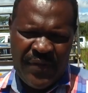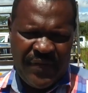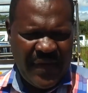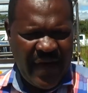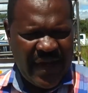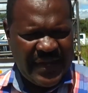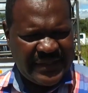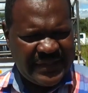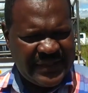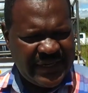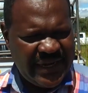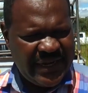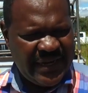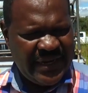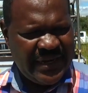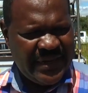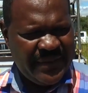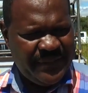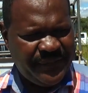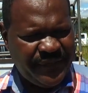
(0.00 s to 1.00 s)
that
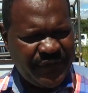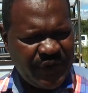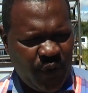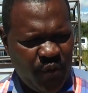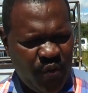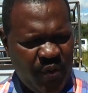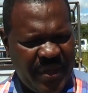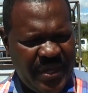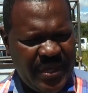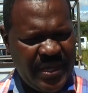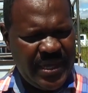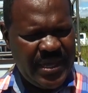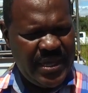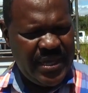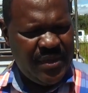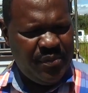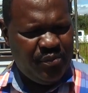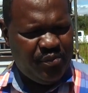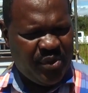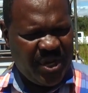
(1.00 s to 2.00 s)

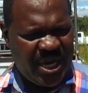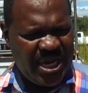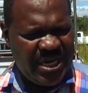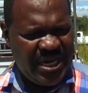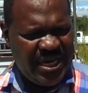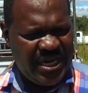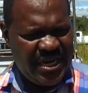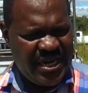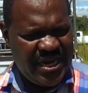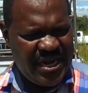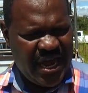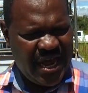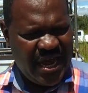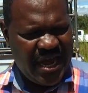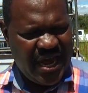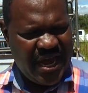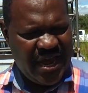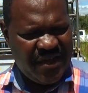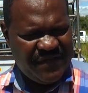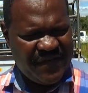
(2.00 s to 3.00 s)
we bring in
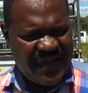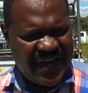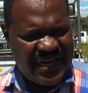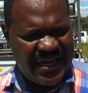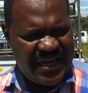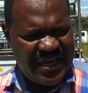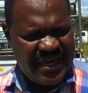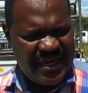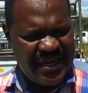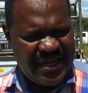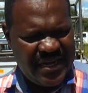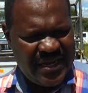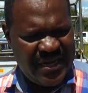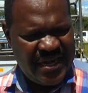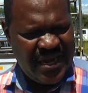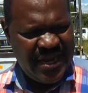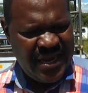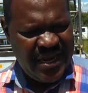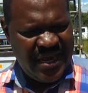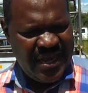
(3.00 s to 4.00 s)
very
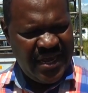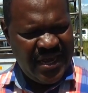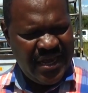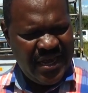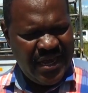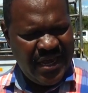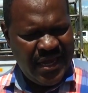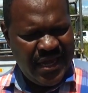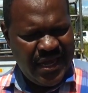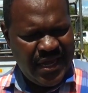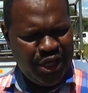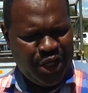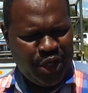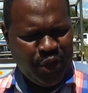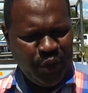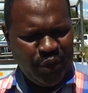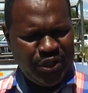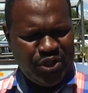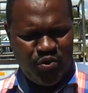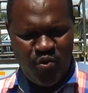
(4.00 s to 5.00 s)

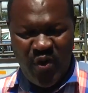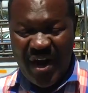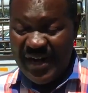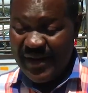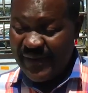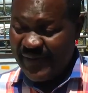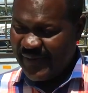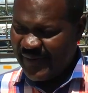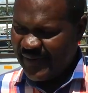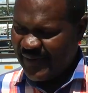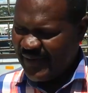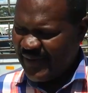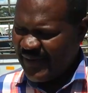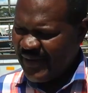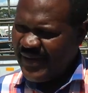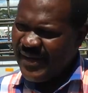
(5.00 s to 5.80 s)
huge wealth